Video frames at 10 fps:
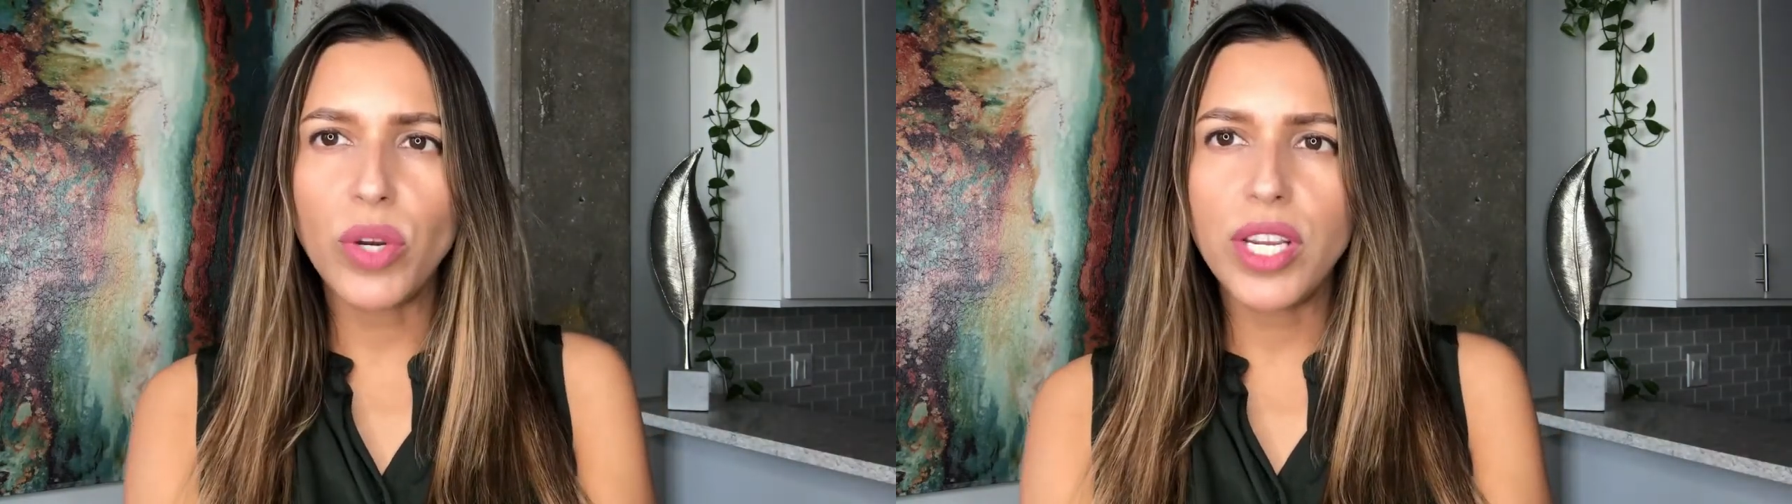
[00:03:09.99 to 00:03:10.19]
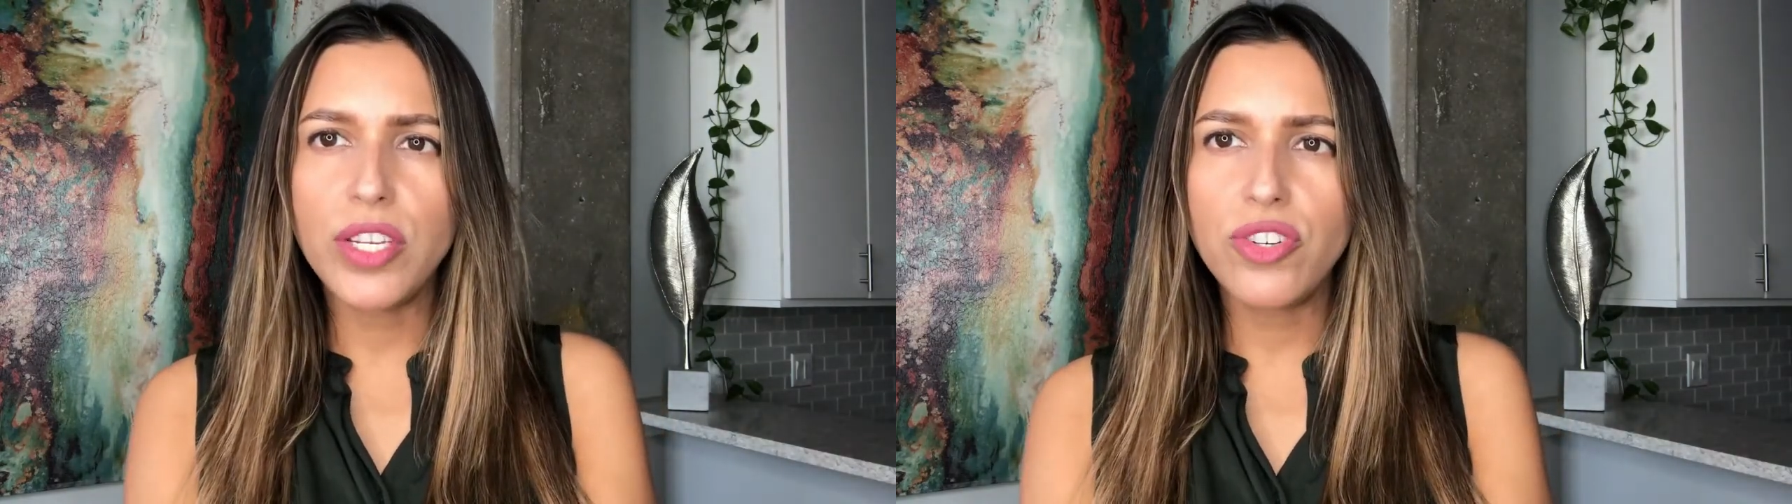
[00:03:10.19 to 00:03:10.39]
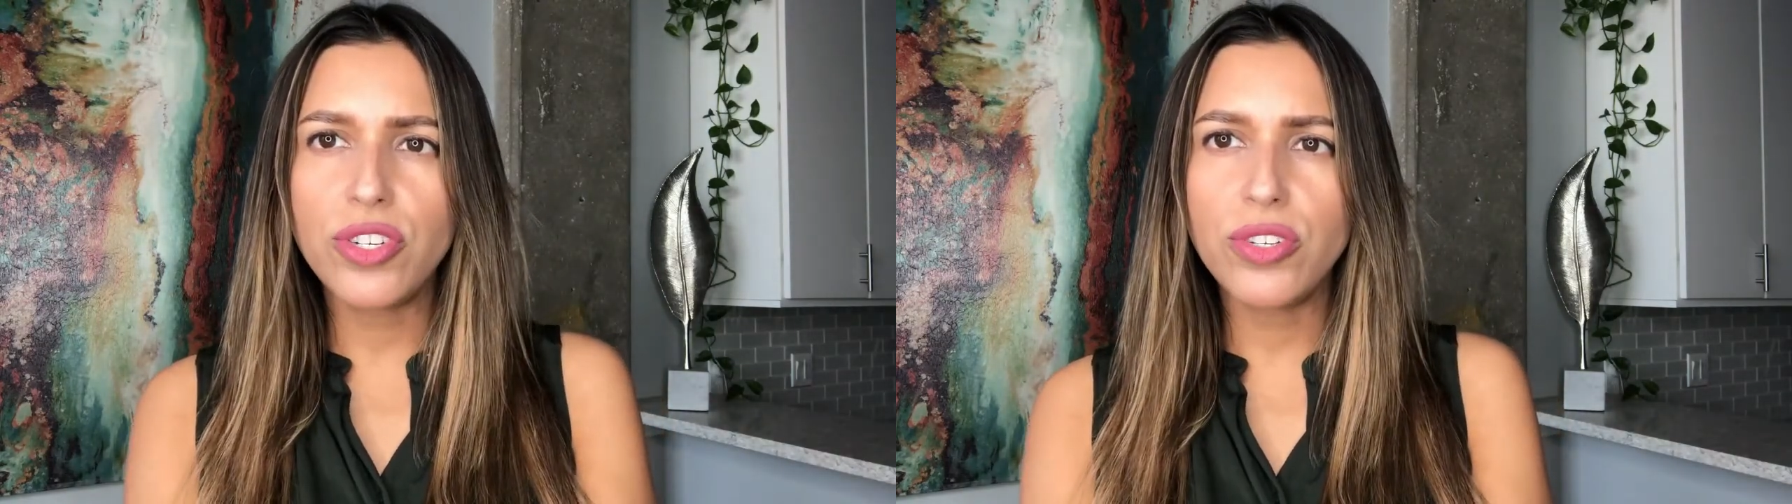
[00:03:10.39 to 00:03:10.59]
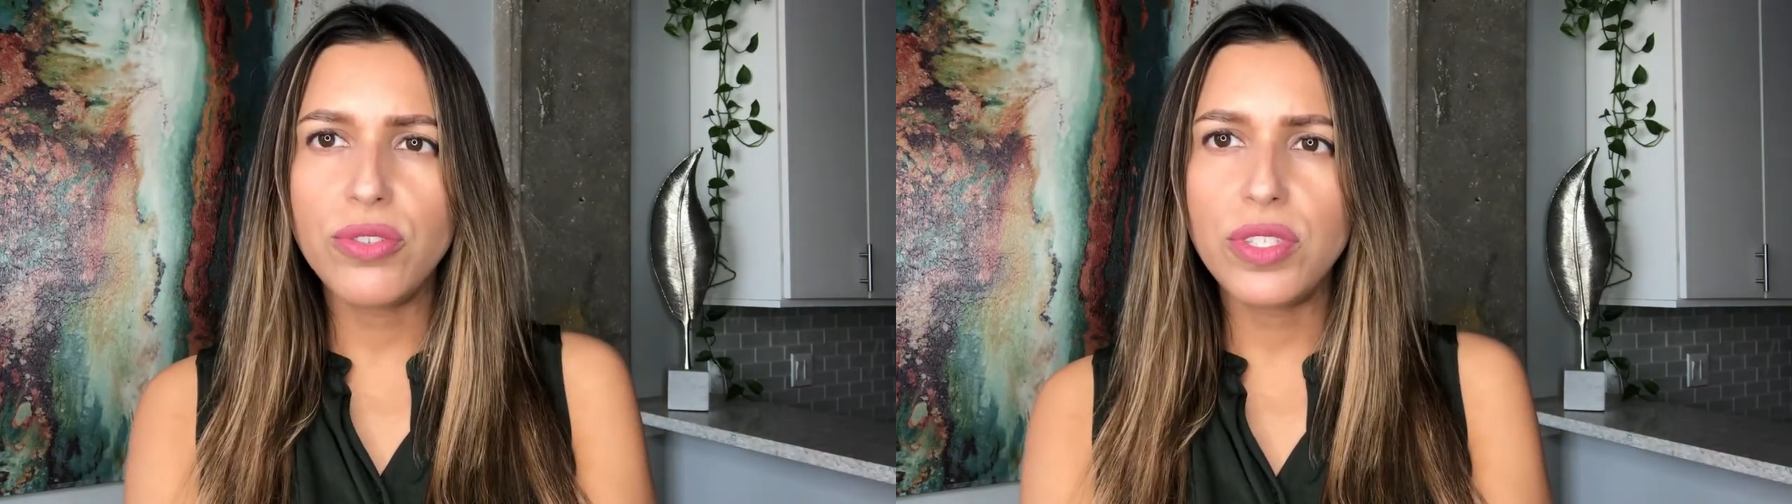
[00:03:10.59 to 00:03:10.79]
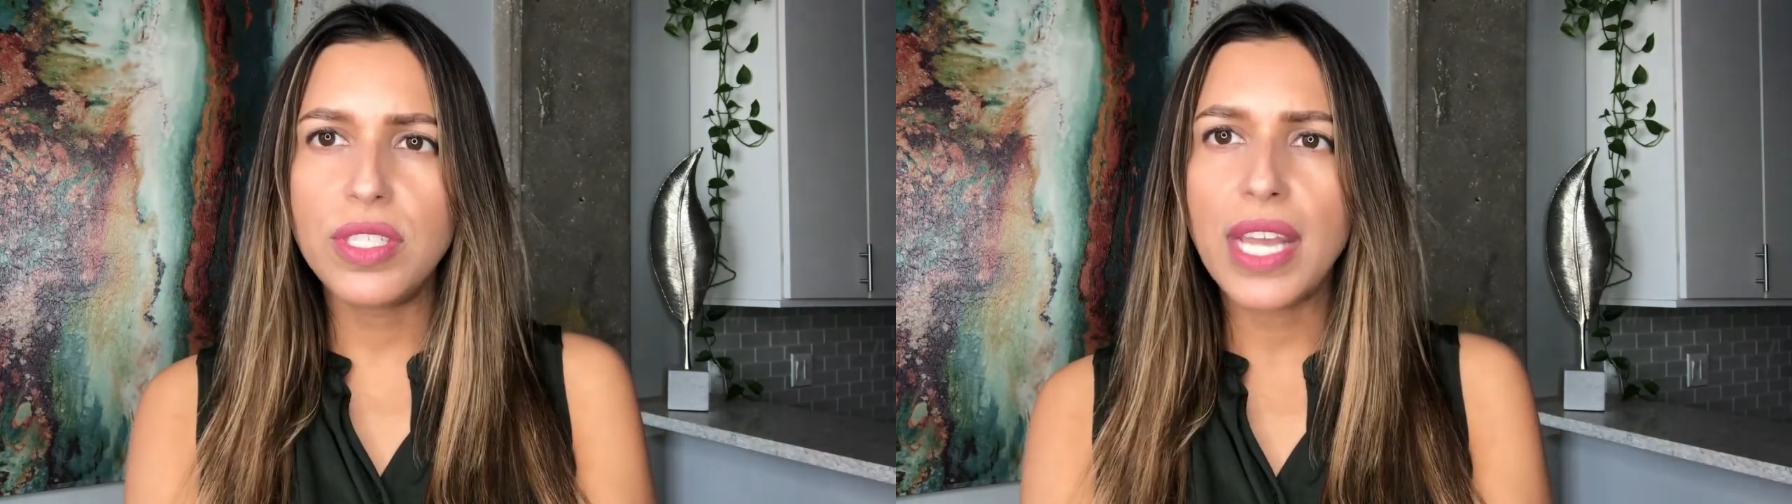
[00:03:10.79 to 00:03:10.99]
were
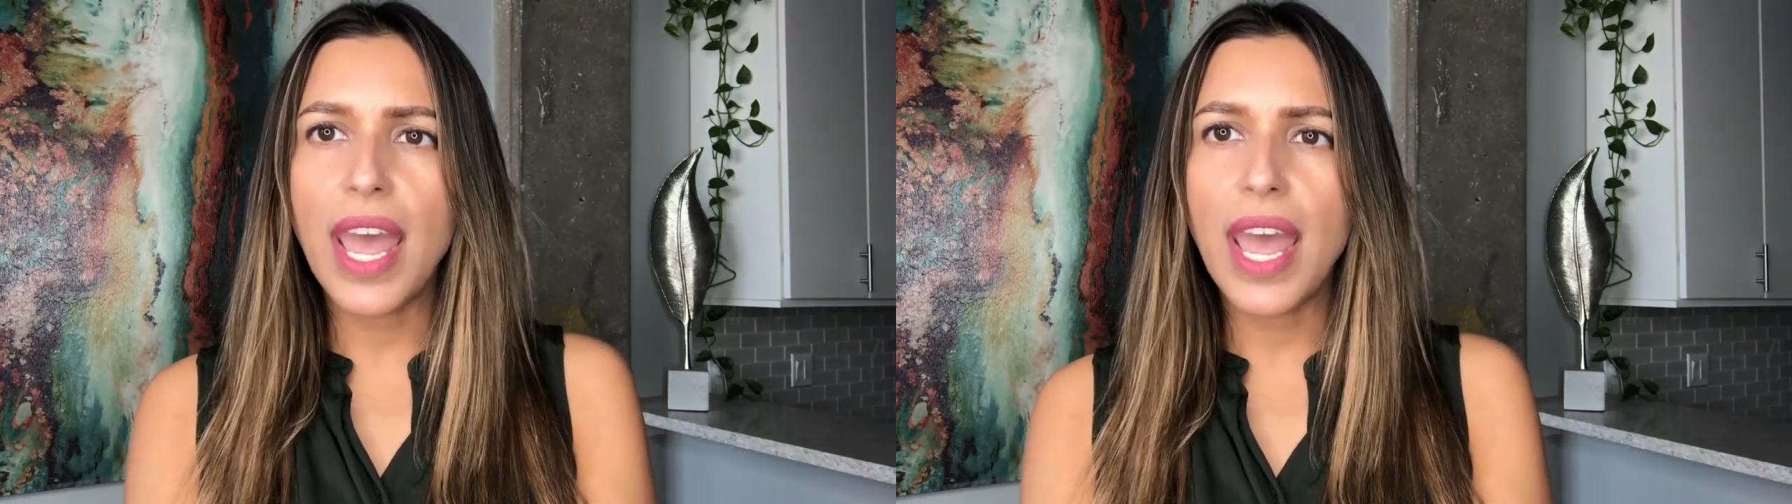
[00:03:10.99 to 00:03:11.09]
introduced